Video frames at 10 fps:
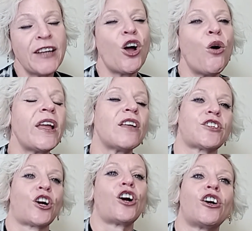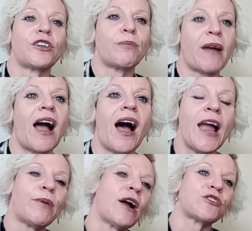toenails hurt. My
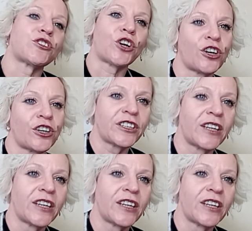eyebrows hurt.